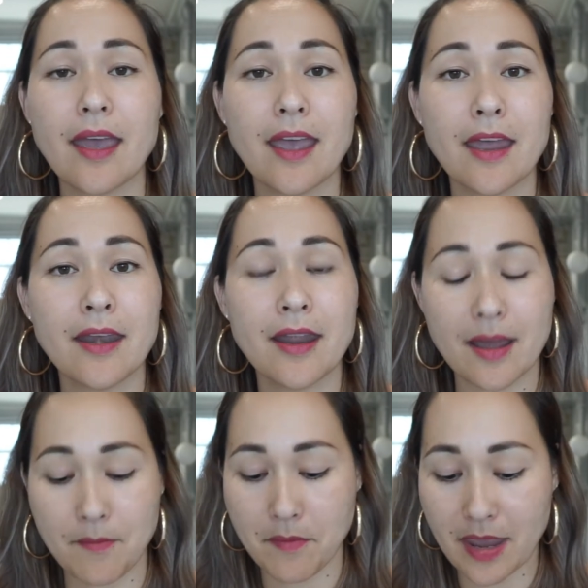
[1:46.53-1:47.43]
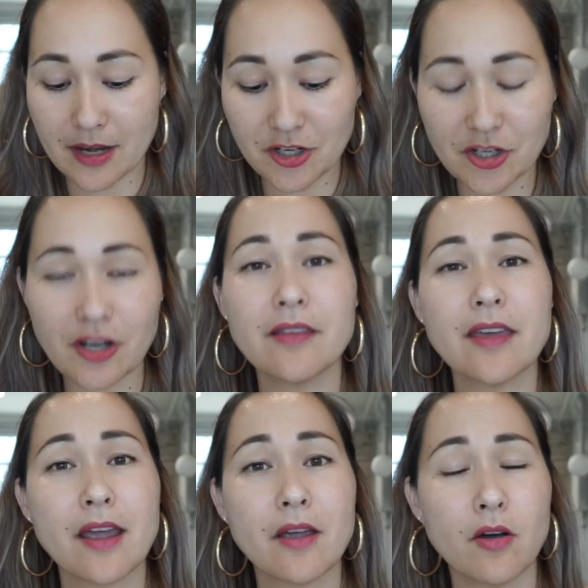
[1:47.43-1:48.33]
and made sure
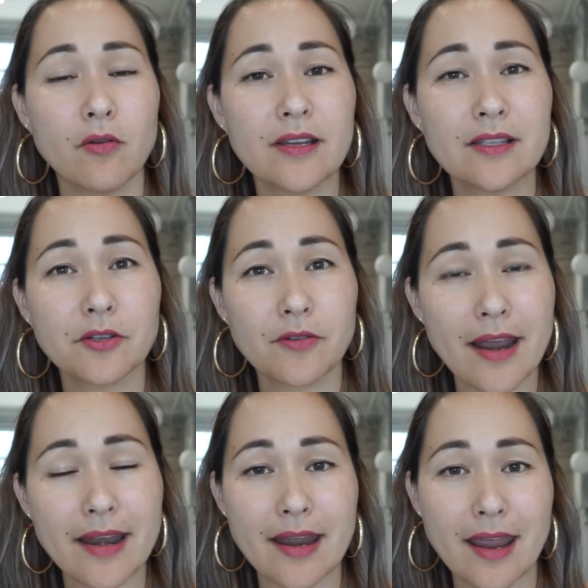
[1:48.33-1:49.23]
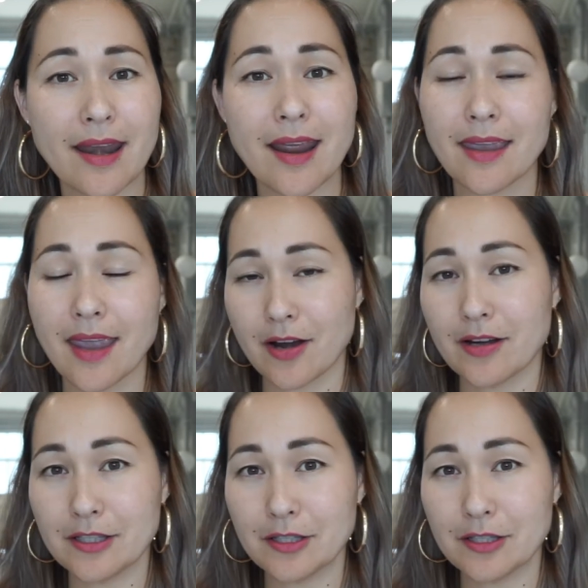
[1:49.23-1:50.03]
that I always credited Cara